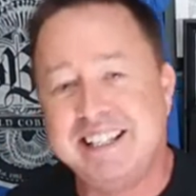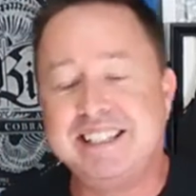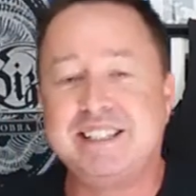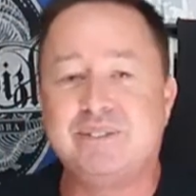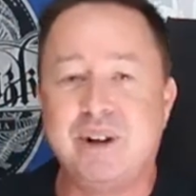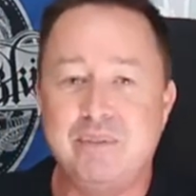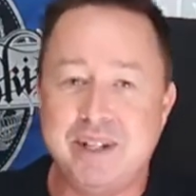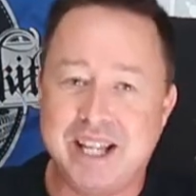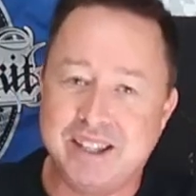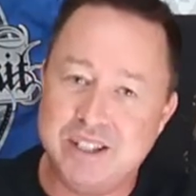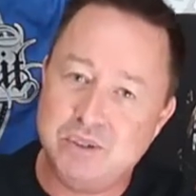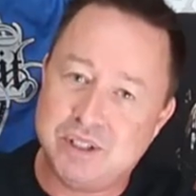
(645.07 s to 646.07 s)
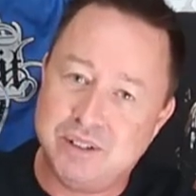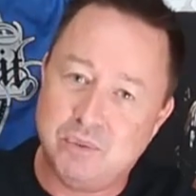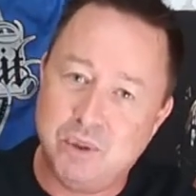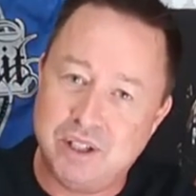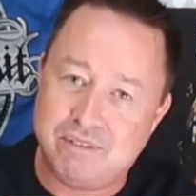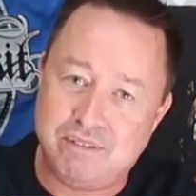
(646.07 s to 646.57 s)
This is where we get the use of the
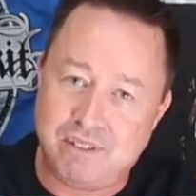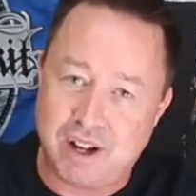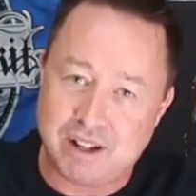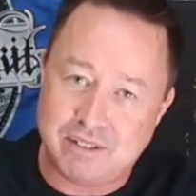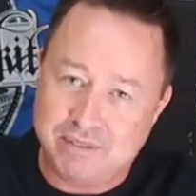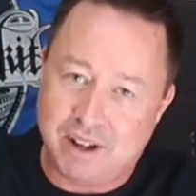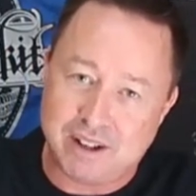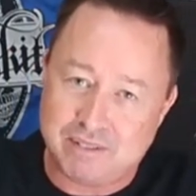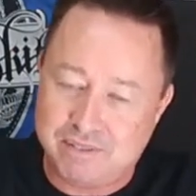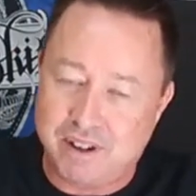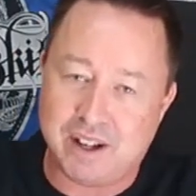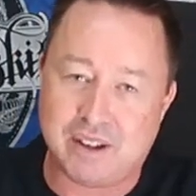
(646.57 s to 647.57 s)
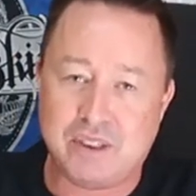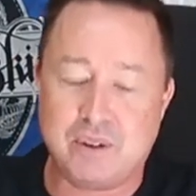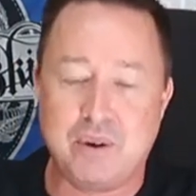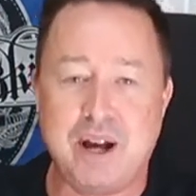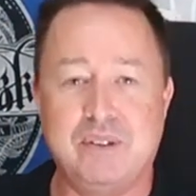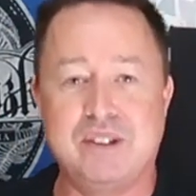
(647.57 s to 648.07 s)
word fuck
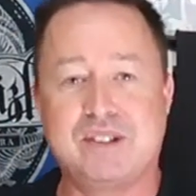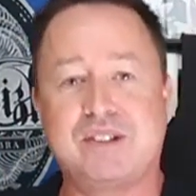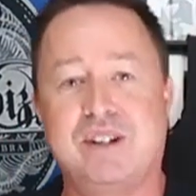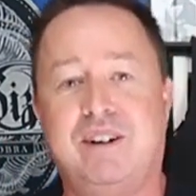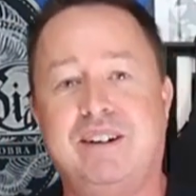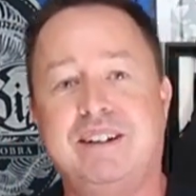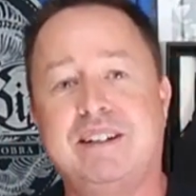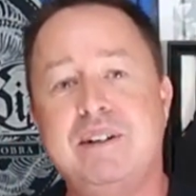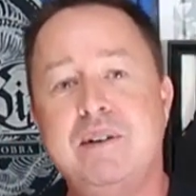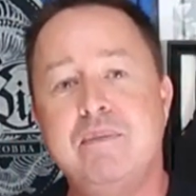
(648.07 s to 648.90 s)
throughout the song.